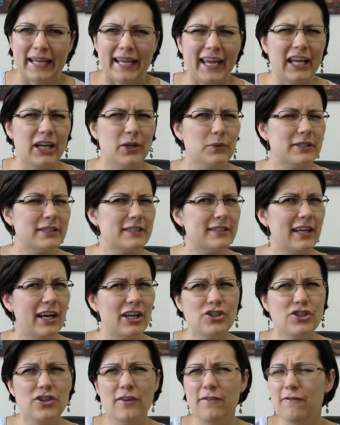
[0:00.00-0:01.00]
And it was
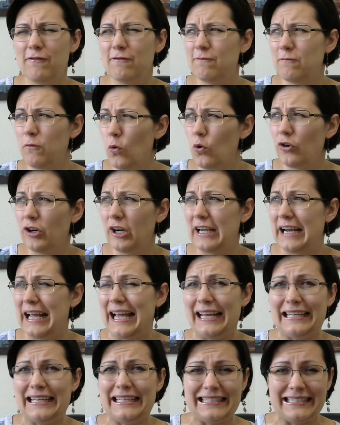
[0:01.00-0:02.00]
such a foreign
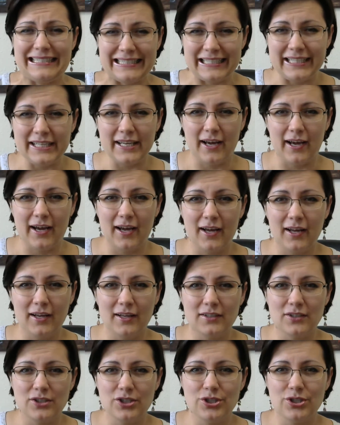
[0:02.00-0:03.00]
idea
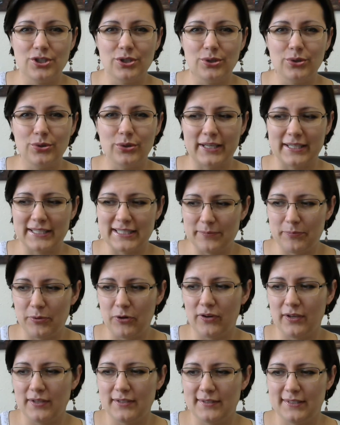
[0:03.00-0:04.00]
to
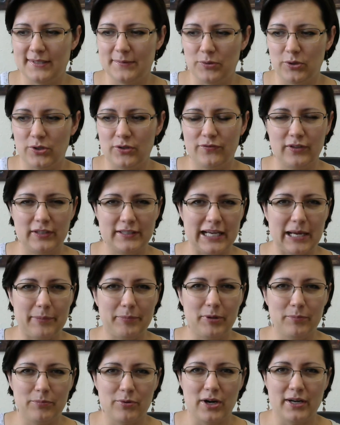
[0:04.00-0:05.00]
experience this beautiful
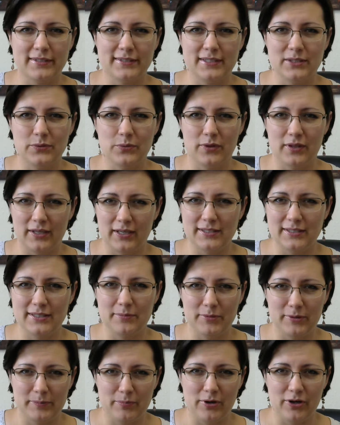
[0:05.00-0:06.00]
tapping process with an
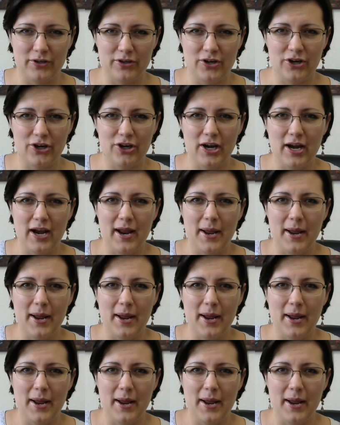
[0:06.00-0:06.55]
intimate partner.